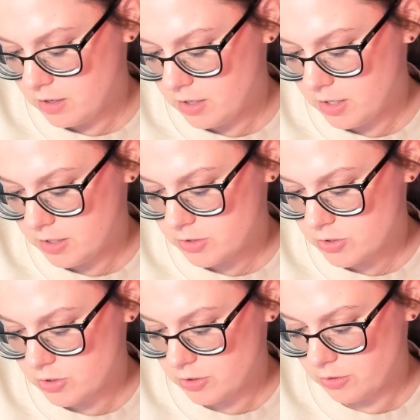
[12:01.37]

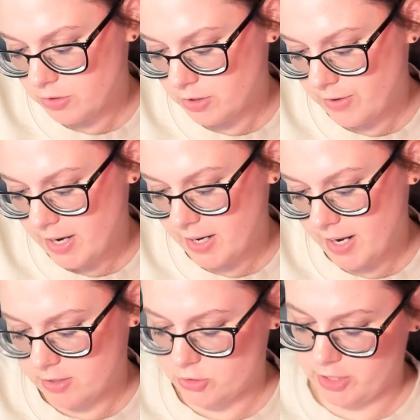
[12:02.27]
into the right
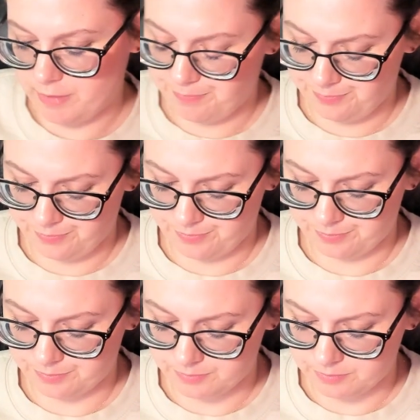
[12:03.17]
atrium.
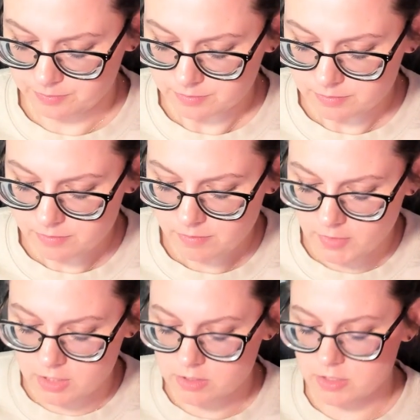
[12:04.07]

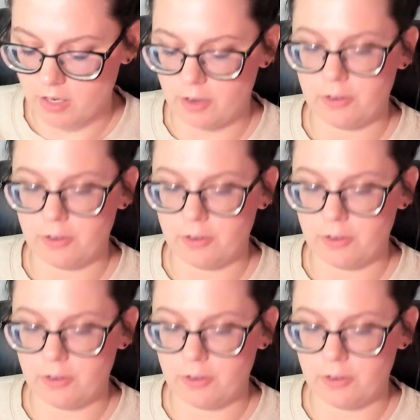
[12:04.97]
So